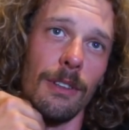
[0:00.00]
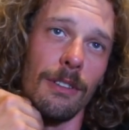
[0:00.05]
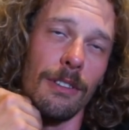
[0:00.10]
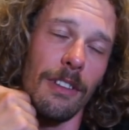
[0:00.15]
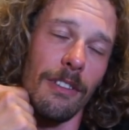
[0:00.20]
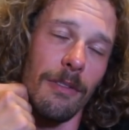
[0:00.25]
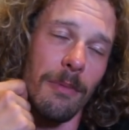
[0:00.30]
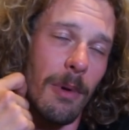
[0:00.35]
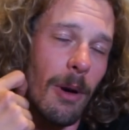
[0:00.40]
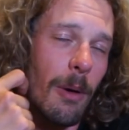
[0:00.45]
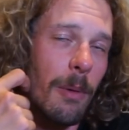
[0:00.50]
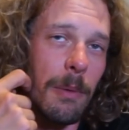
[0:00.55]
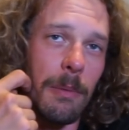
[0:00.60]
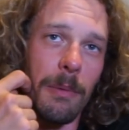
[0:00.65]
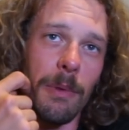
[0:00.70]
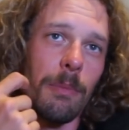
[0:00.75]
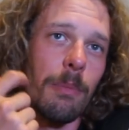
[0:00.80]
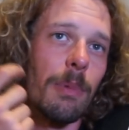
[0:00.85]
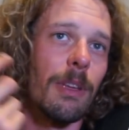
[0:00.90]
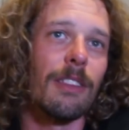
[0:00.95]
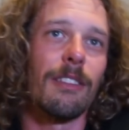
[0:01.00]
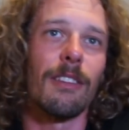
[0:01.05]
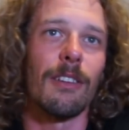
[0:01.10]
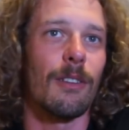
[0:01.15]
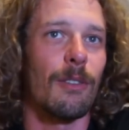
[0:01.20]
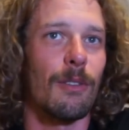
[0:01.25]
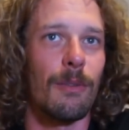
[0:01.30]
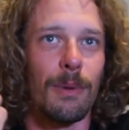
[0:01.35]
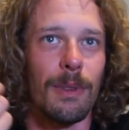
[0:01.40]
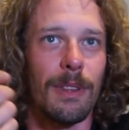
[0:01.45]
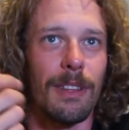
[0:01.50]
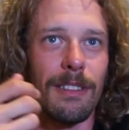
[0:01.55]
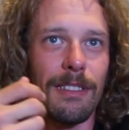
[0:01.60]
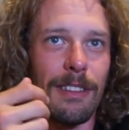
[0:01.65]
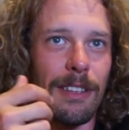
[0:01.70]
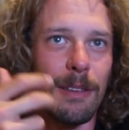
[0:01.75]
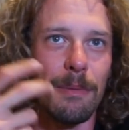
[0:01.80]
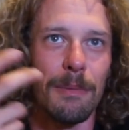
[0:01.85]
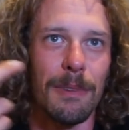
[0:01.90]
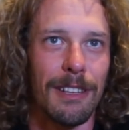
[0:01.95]
We don't have problem with Peter or with the
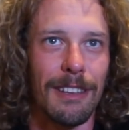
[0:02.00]
team.